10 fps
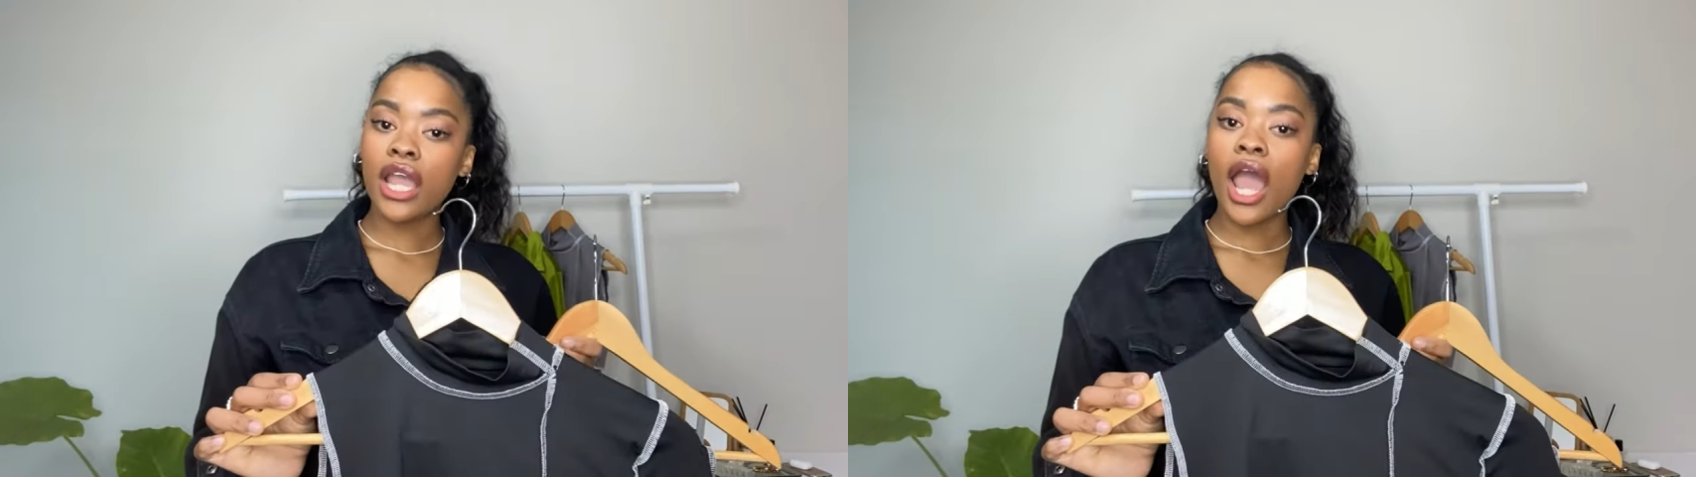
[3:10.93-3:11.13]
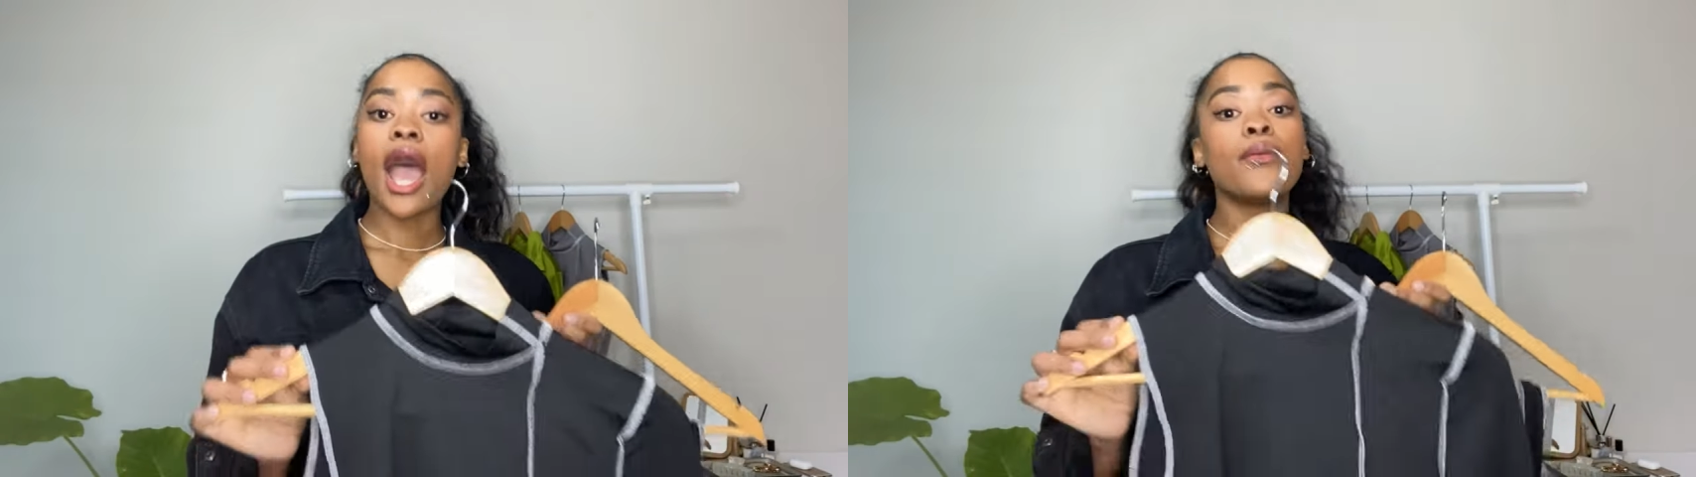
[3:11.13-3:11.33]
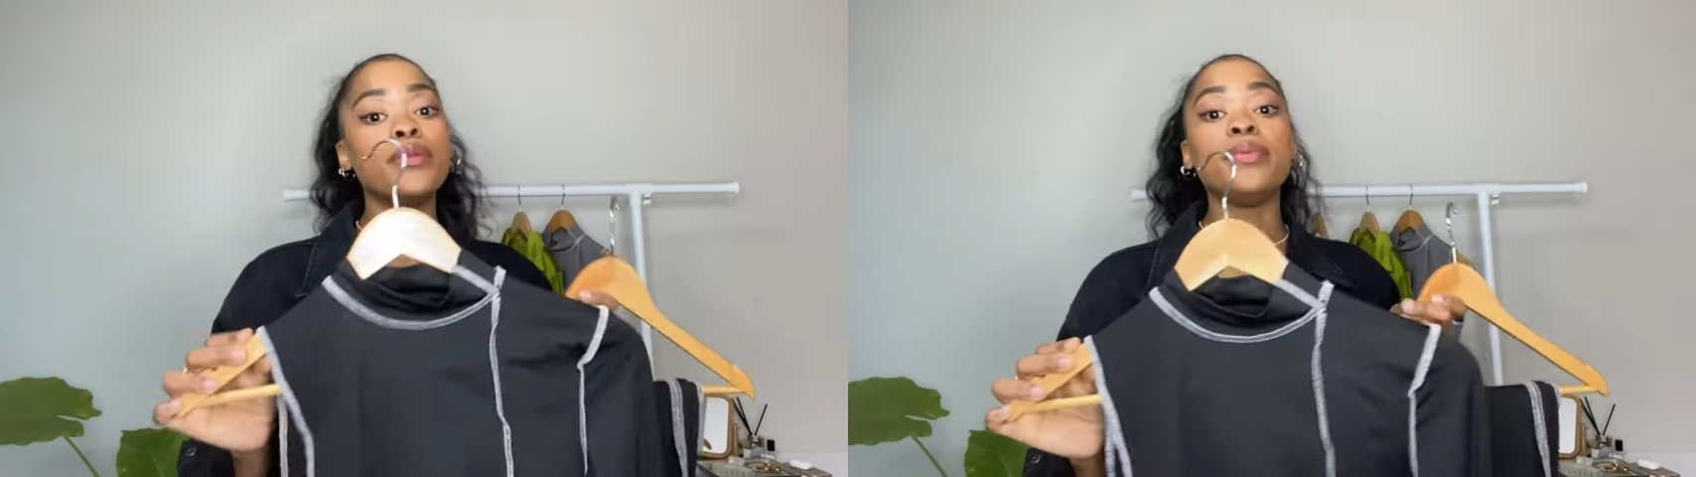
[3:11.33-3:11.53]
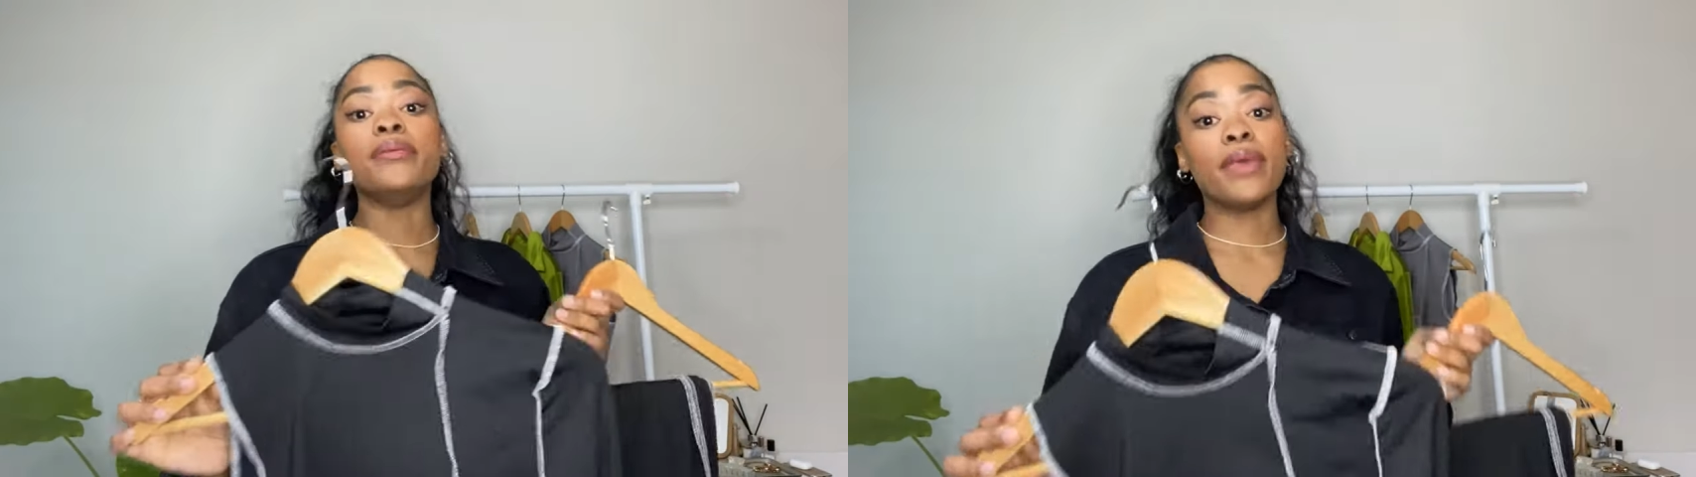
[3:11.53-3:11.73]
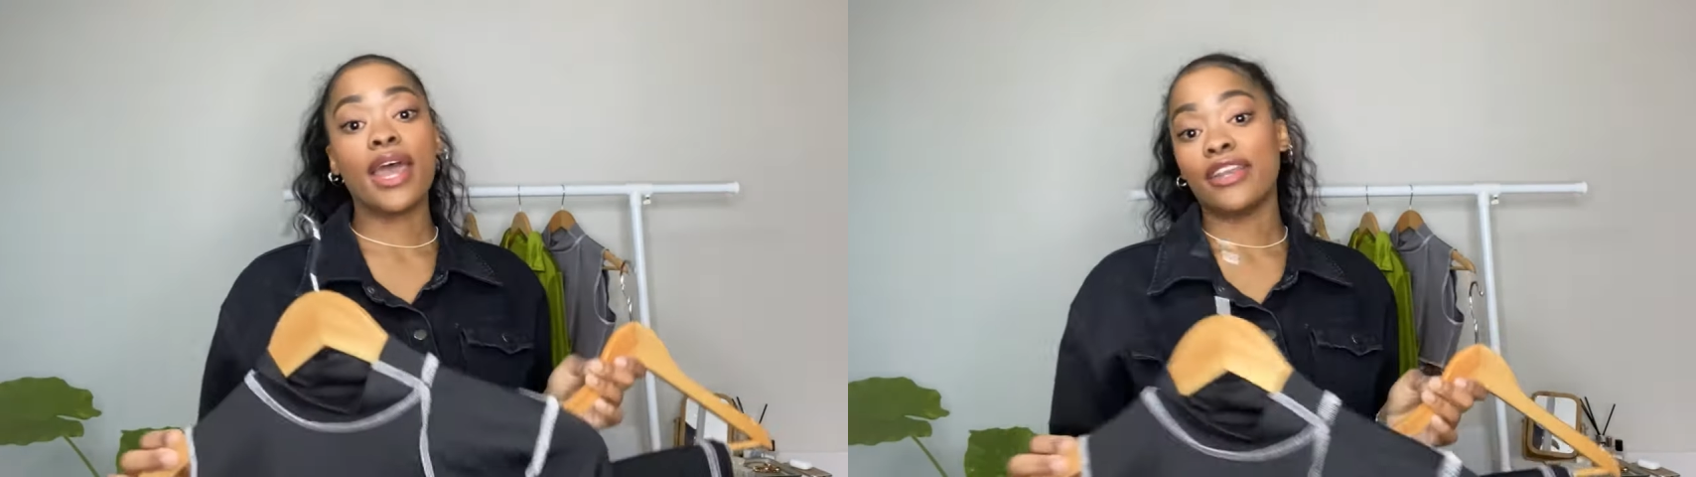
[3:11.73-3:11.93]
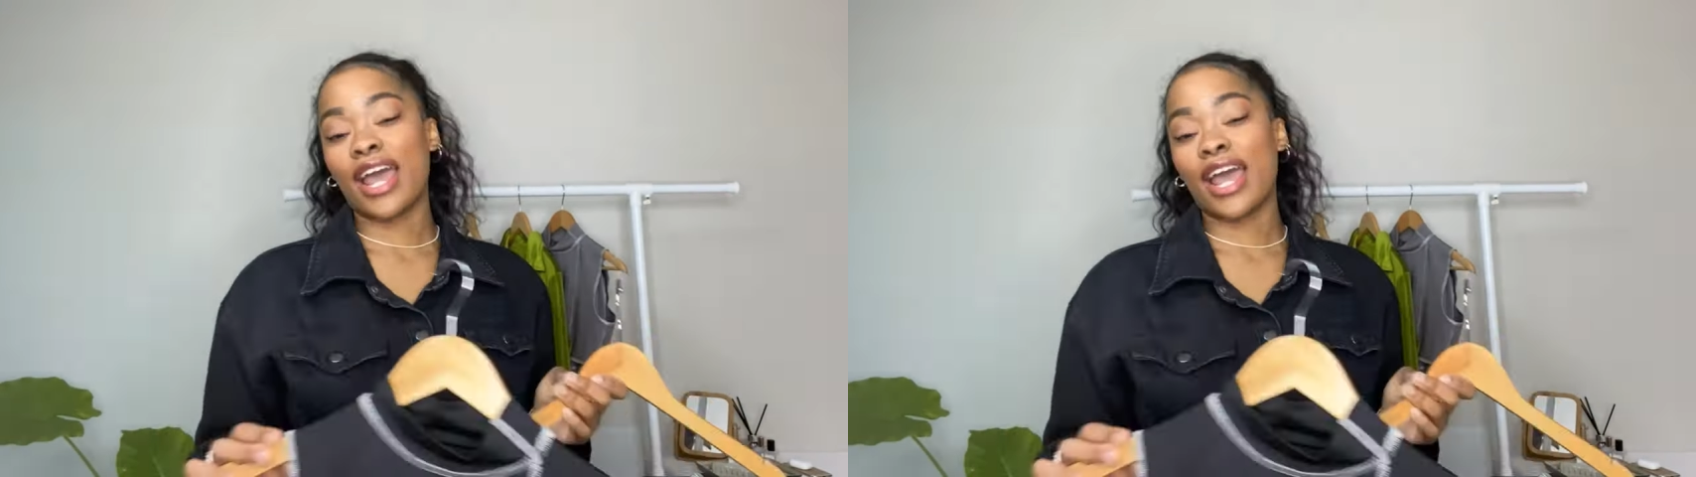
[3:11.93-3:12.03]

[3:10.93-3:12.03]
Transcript: I would be mad.